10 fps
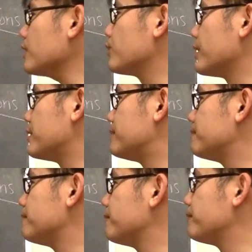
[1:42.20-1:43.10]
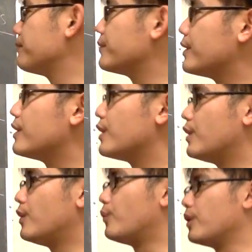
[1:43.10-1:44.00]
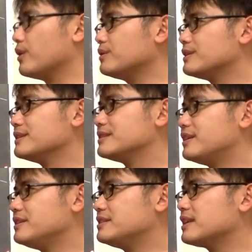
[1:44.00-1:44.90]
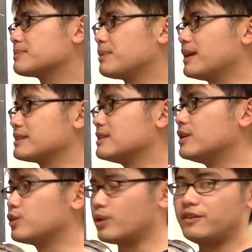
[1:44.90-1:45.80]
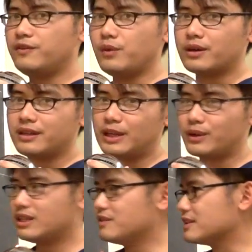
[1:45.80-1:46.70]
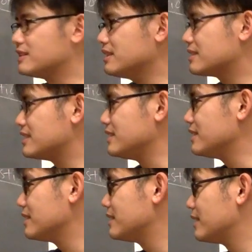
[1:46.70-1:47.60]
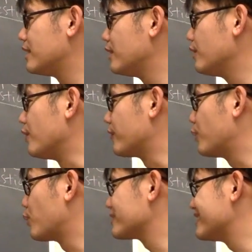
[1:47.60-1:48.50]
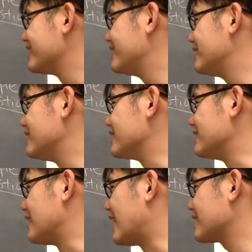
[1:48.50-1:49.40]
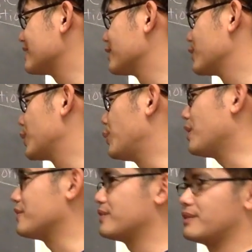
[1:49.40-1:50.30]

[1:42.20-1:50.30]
Right here. Well, 36 plus 24, that will give us 60. Of course, this is not 12.